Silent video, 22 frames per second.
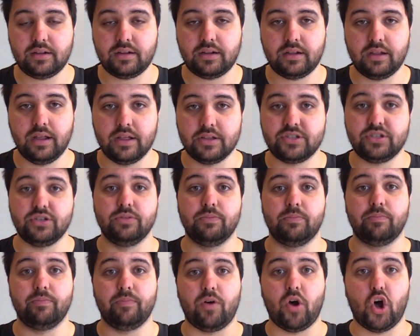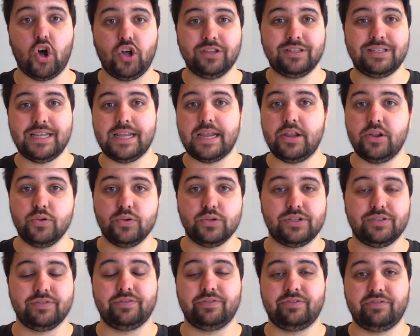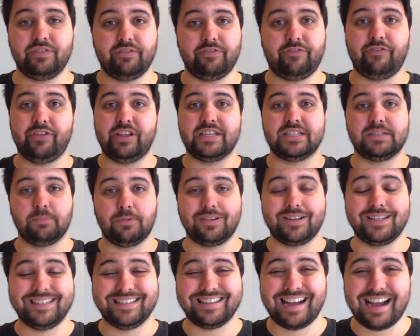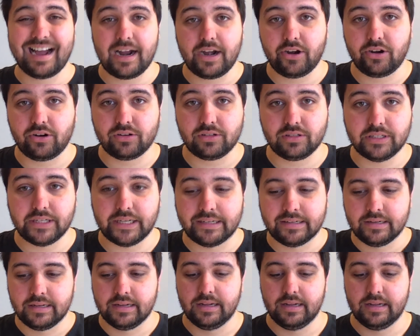assume DAUs of Facebook entirely